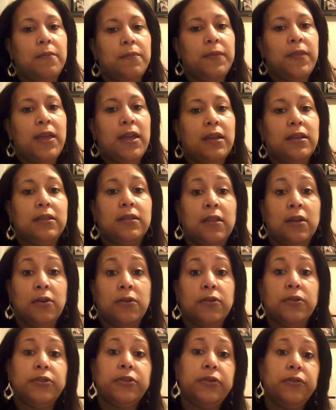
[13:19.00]
Thank
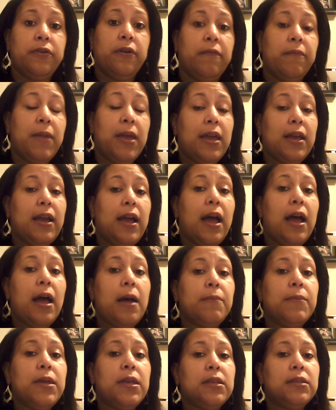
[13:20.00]
those who have made
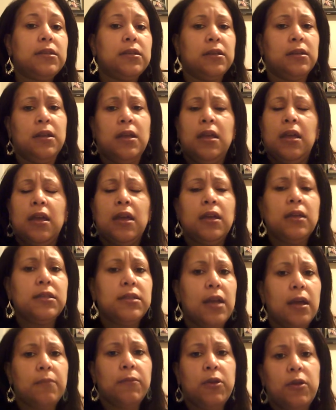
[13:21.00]
comments, and
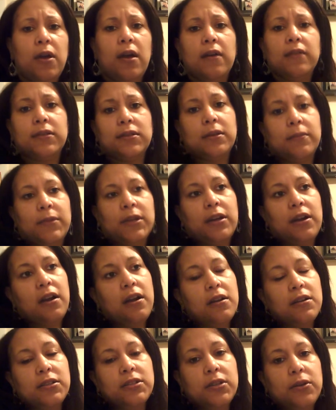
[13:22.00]
anytime you have some
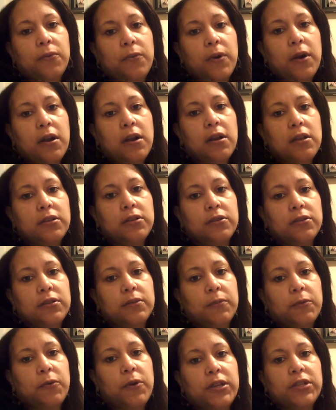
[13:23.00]
encouraging words or
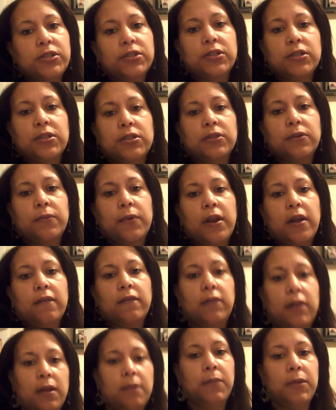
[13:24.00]
some questions or
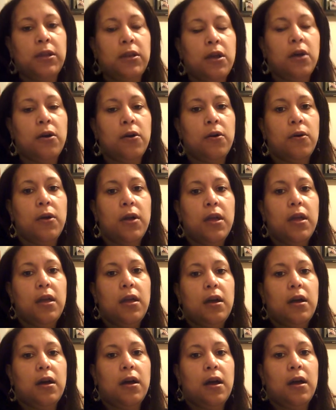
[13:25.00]
whatever, let me know.
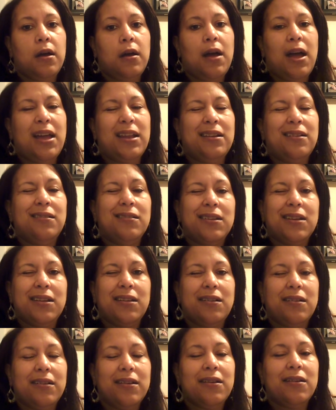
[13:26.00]
I don't get
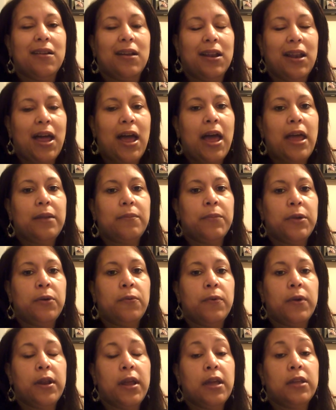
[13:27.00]
on here a lot,
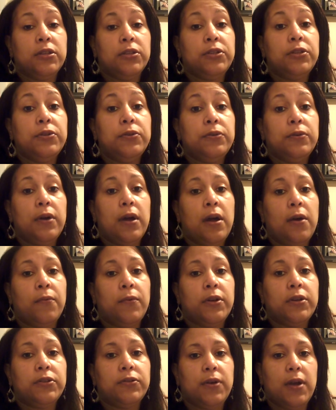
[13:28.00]
but when I do, I
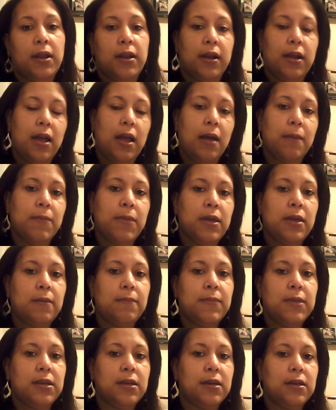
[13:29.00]
will try to comment
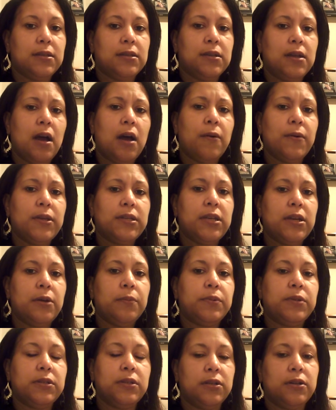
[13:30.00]
because it always
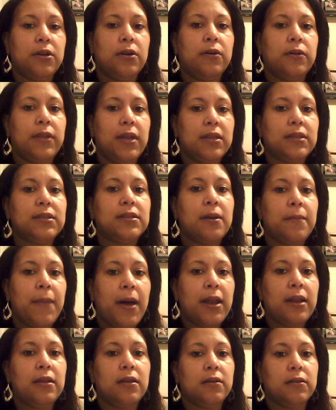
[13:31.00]
helps to know that
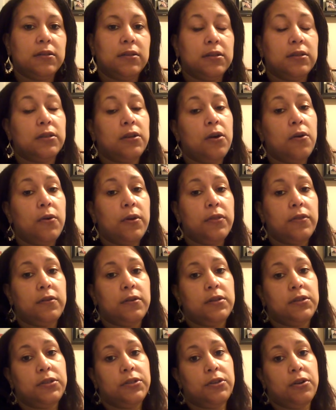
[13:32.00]
somebody else is going through
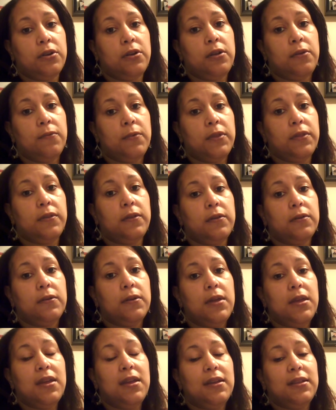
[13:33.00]
this journey with you.
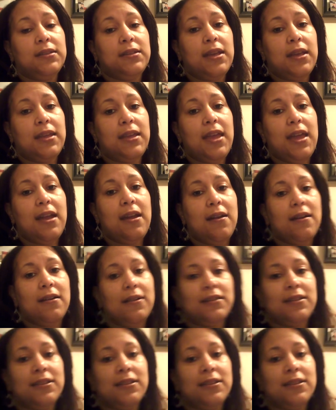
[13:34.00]
Take care.